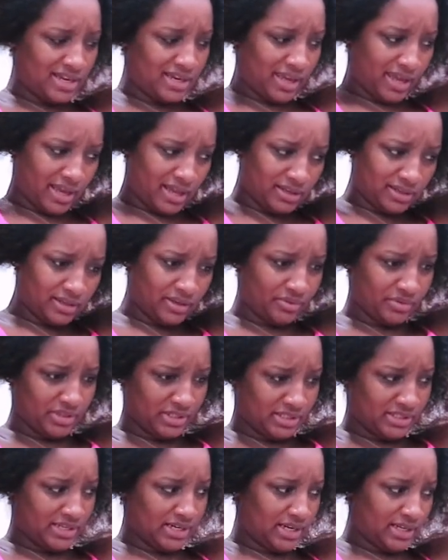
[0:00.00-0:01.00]
Like I
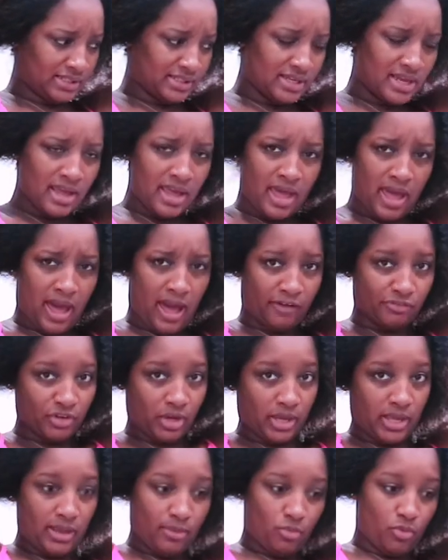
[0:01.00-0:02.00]
literally did it after I
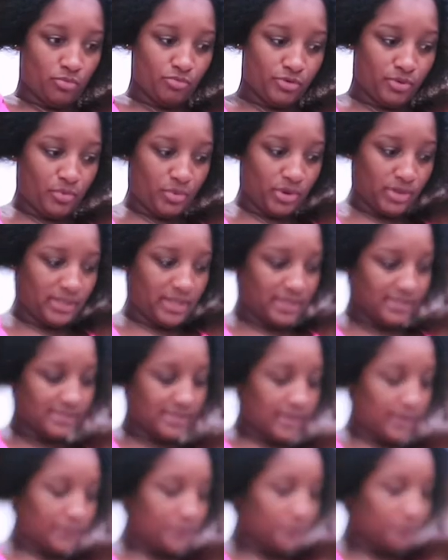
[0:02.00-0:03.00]
came home from work last
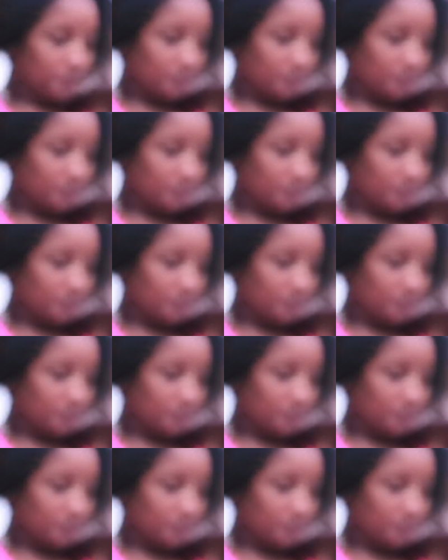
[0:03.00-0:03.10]
night.